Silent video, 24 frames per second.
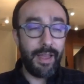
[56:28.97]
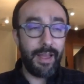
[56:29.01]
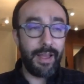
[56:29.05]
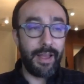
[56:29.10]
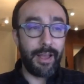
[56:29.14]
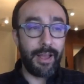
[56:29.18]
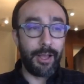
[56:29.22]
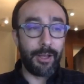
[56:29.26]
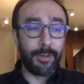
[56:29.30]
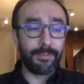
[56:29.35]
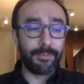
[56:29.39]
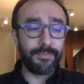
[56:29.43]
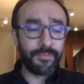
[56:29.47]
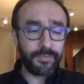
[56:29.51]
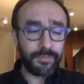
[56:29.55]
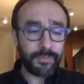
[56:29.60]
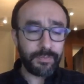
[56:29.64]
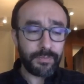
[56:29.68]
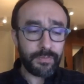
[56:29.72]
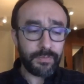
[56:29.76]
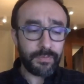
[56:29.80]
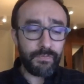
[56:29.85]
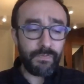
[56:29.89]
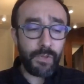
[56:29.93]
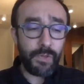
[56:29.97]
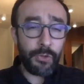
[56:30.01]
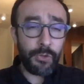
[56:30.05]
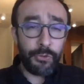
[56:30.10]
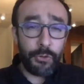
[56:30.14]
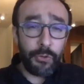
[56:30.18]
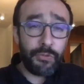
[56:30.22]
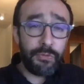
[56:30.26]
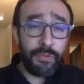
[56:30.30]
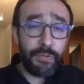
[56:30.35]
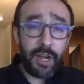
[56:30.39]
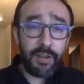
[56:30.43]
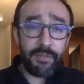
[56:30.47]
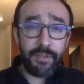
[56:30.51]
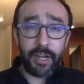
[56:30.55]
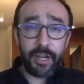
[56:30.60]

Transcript: Um, so it's very,